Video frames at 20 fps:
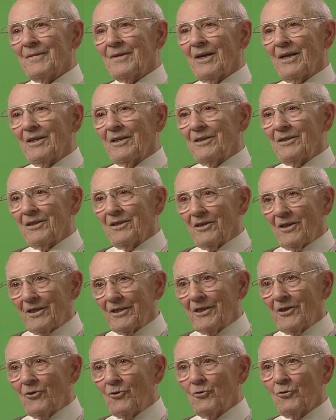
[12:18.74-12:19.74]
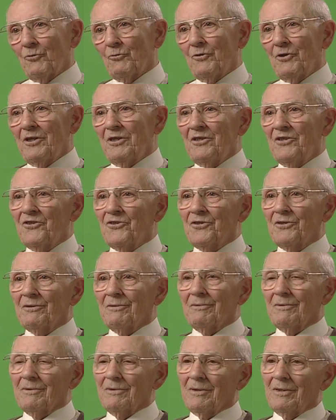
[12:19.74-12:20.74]
I like Oak Ridge.
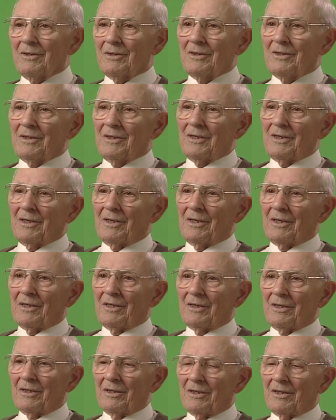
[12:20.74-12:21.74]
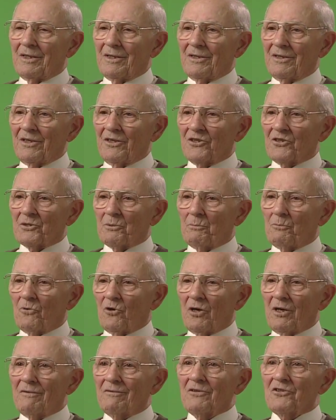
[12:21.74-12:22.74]
I think it's a
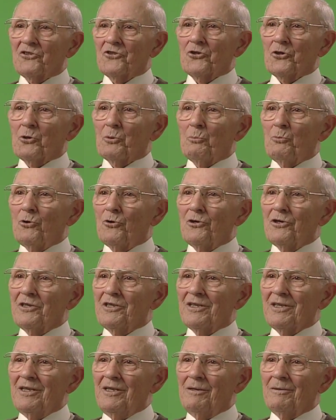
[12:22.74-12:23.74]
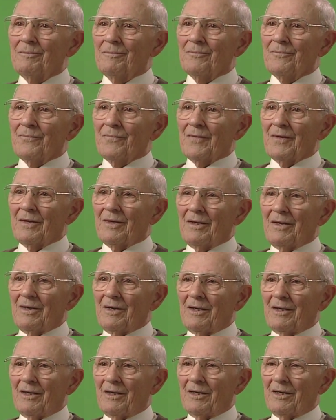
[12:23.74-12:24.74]
marvelous community
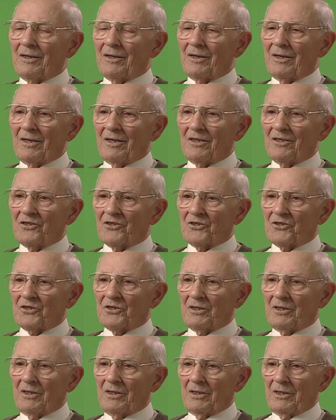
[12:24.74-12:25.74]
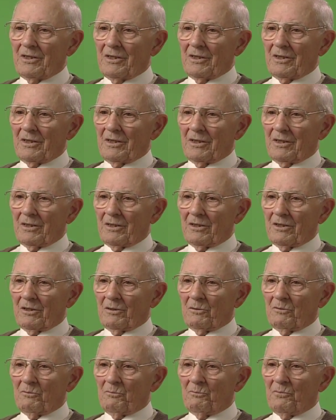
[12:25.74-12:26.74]
and has
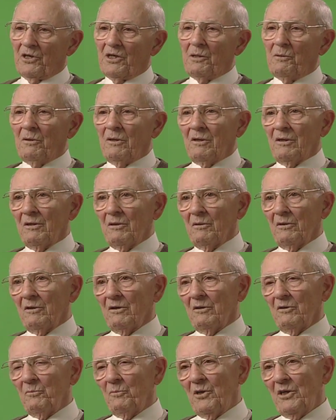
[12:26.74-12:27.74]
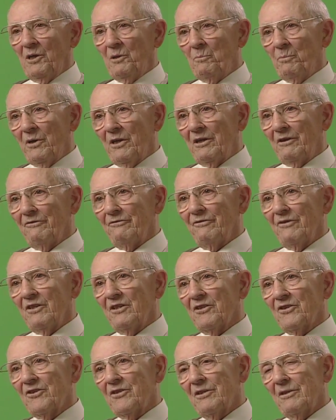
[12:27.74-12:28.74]
many, many
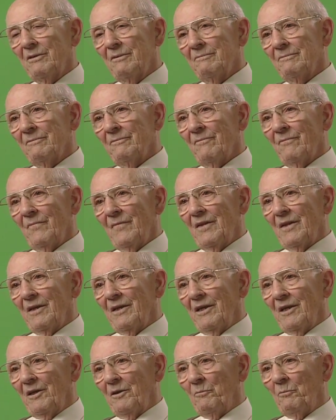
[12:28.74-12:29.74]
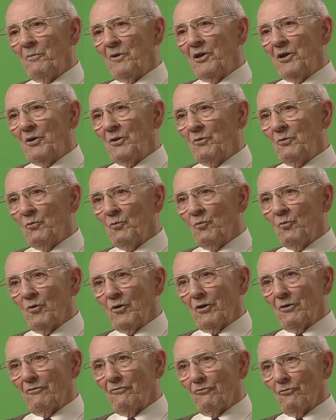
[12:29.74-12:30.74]
benefits and many
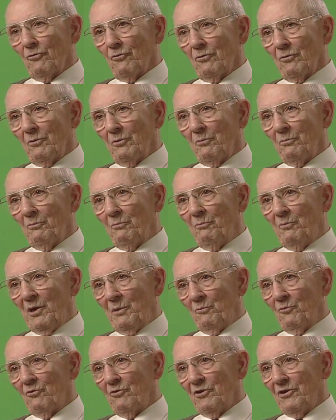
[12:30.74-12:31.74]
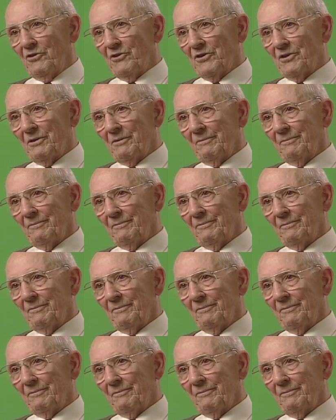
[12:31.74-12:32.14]
wonderful memories.